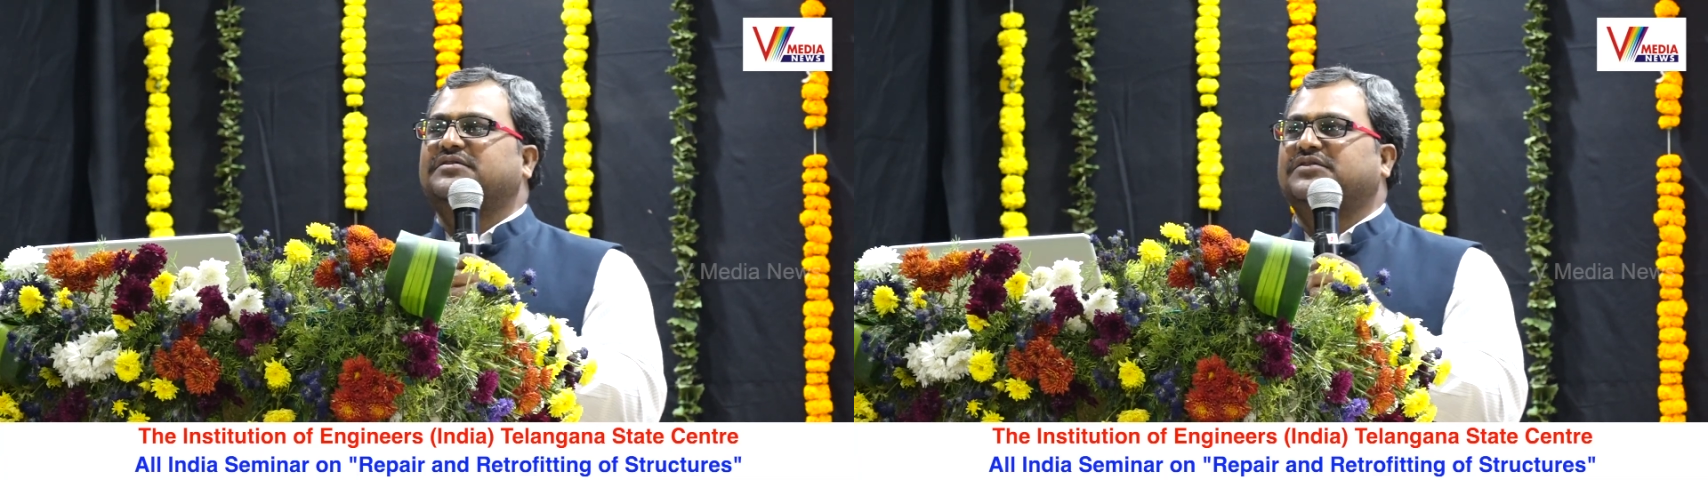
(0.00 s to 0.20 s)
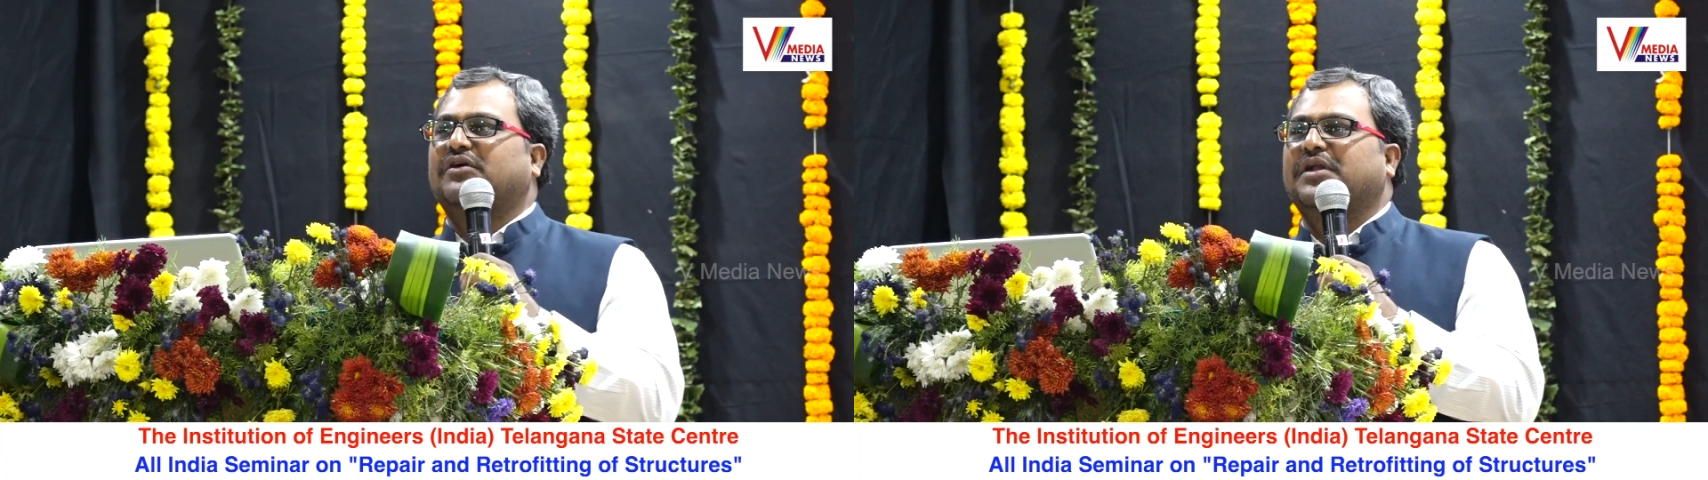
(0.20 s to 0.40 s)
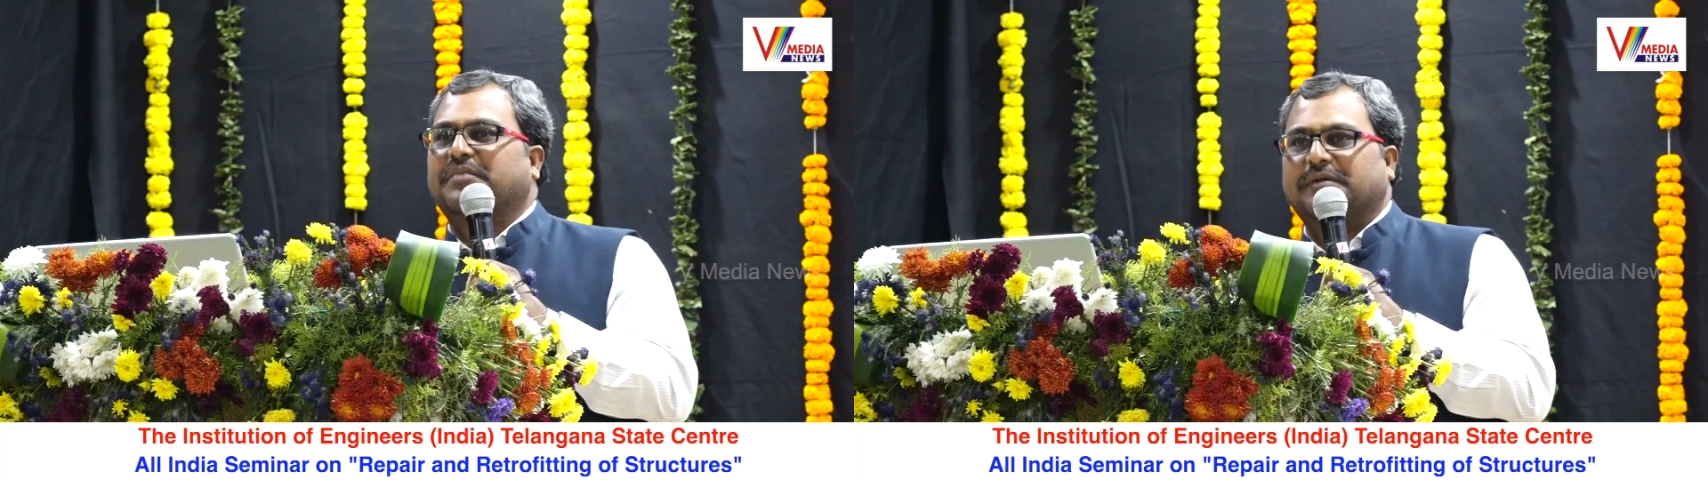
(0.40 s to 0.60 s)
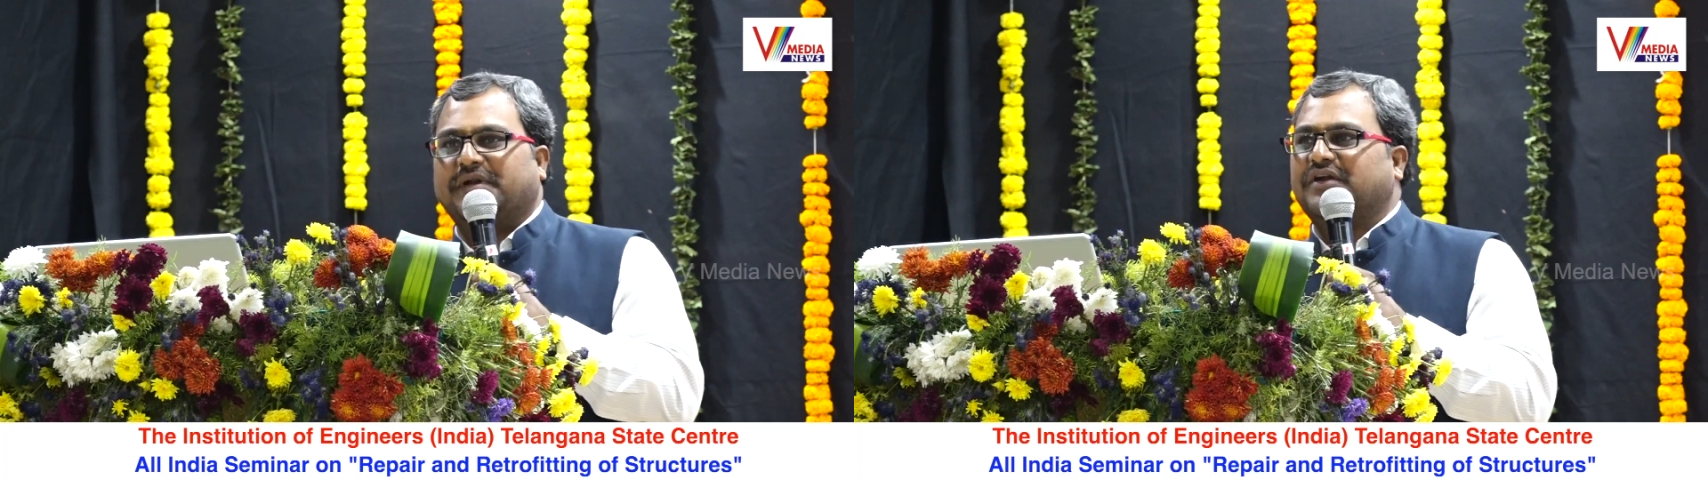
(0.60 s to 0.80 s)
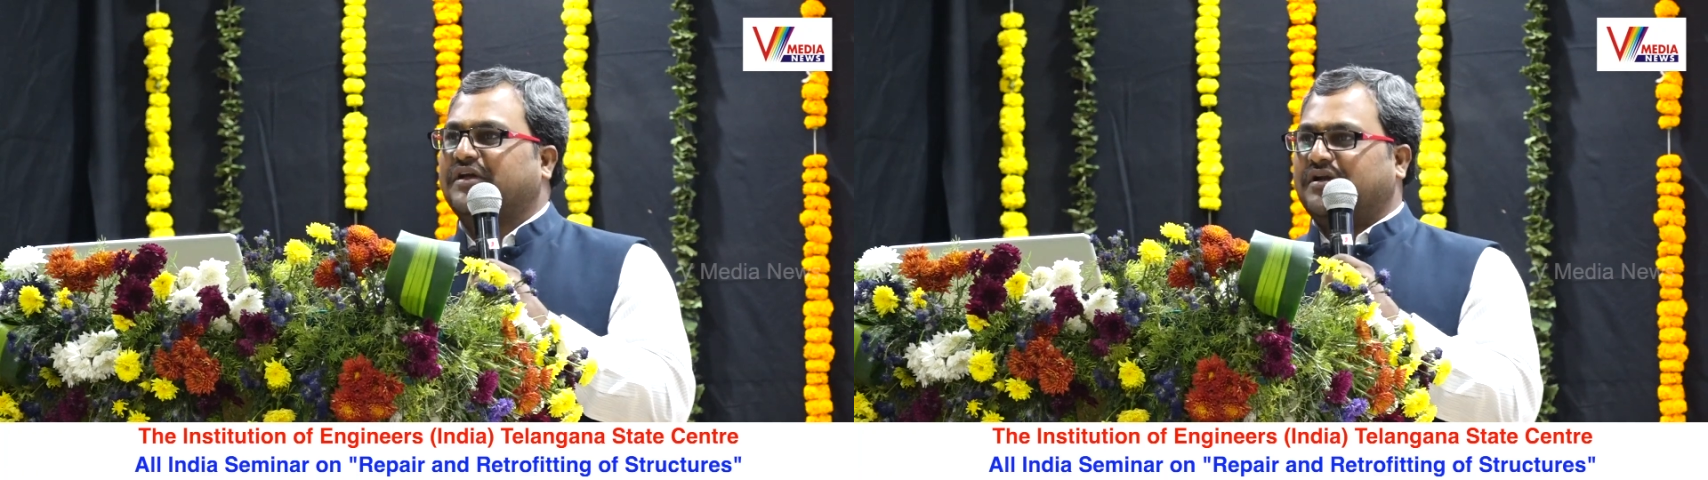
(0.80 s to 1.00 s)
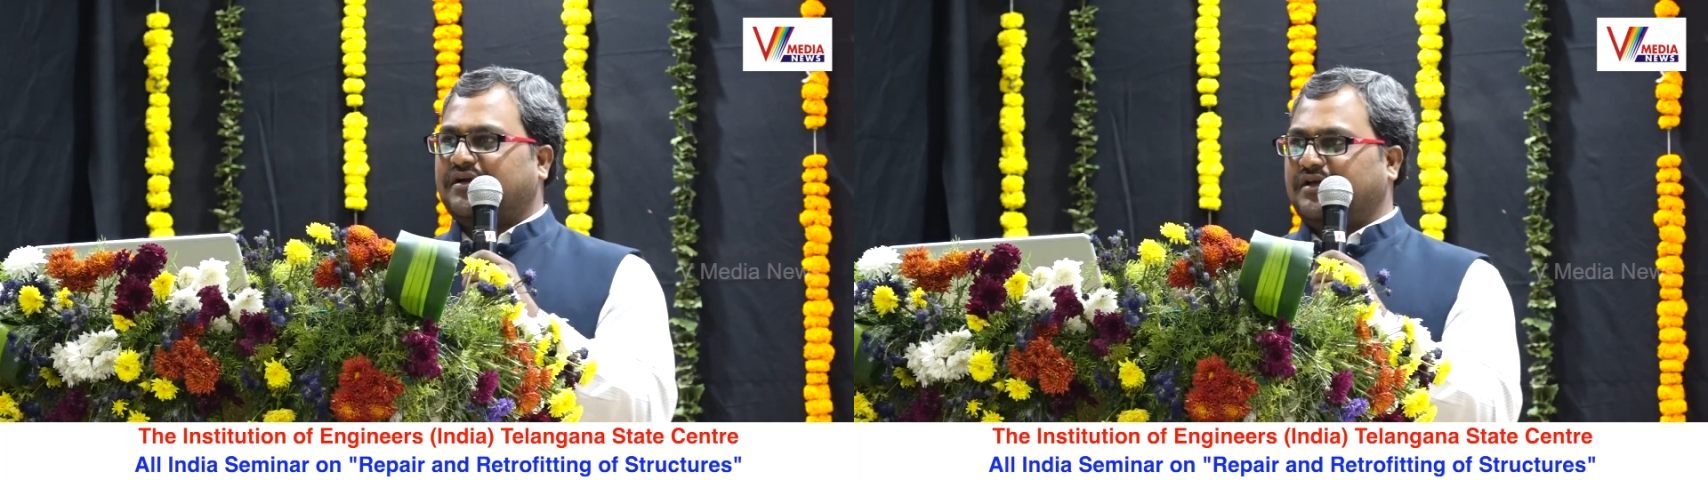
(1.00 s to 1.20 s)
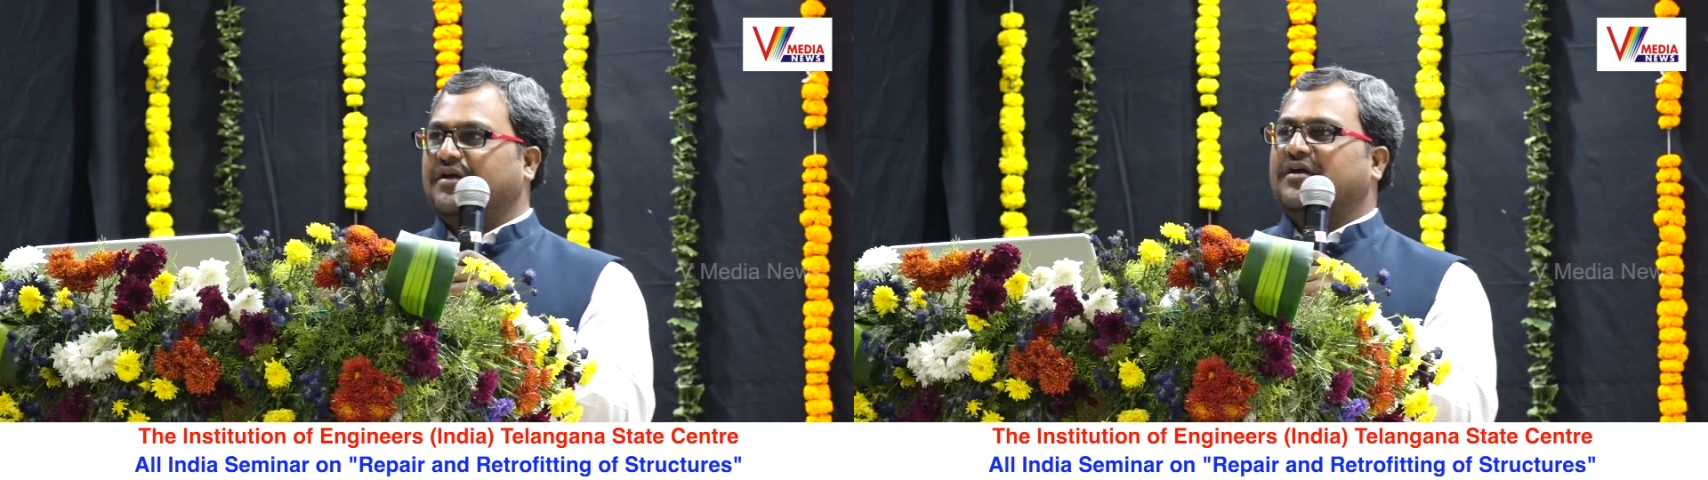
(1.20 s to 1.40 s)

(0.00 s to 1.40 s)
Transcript: without number plate, you cannot